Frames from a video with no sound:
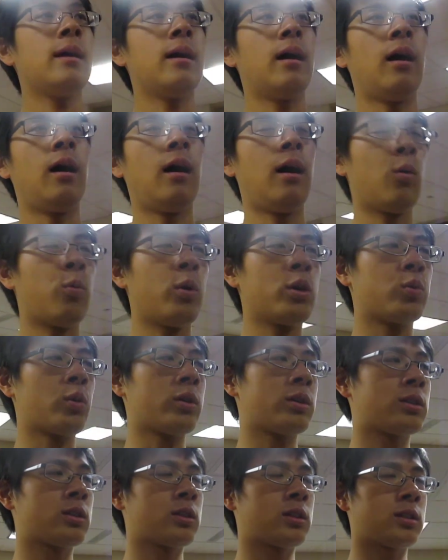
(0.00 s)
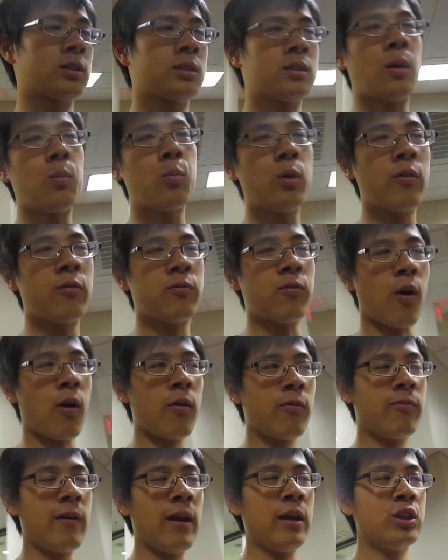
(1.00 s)
uh, which was somewhat far
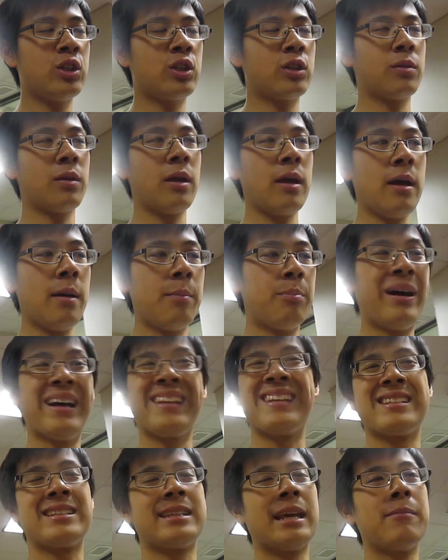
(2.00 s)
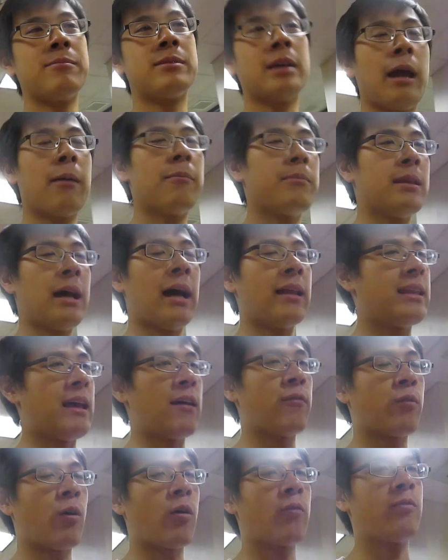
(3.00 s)
fetched, but at the same time not
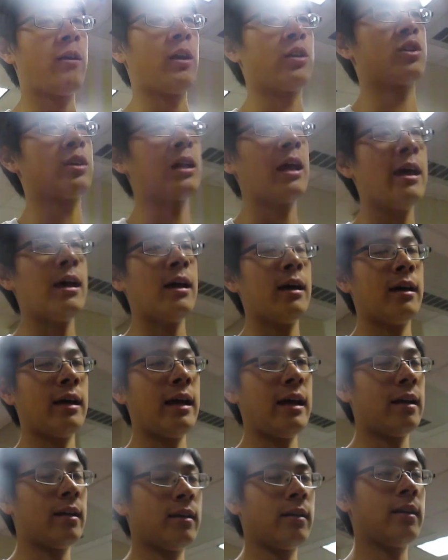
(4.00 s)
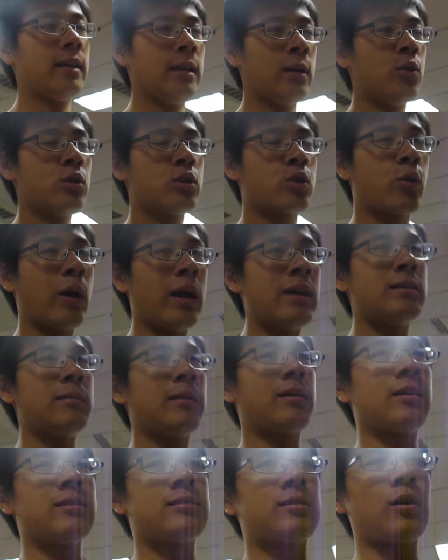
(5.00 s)
that far fetched. It was crazy because